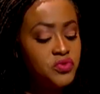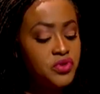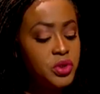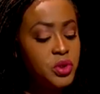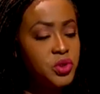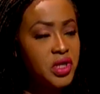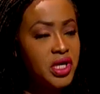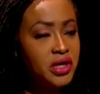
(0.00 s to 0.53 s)
on
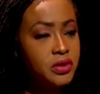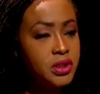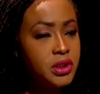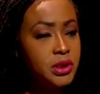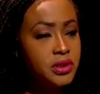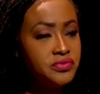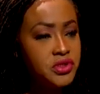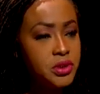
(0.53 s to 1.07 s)
to Kelni
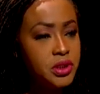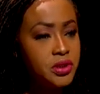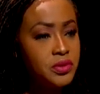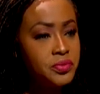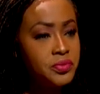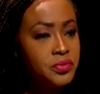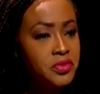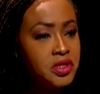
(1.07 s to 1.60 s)

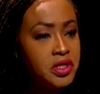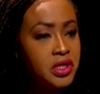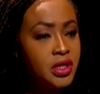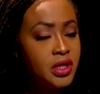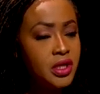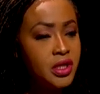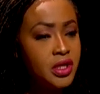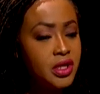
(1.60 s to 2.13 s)
GVG.
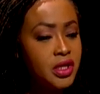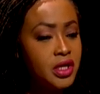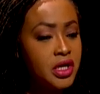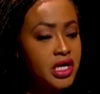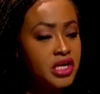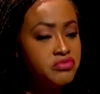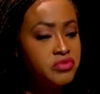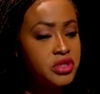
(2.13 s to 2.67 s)

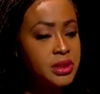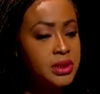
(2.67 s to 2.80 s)
Government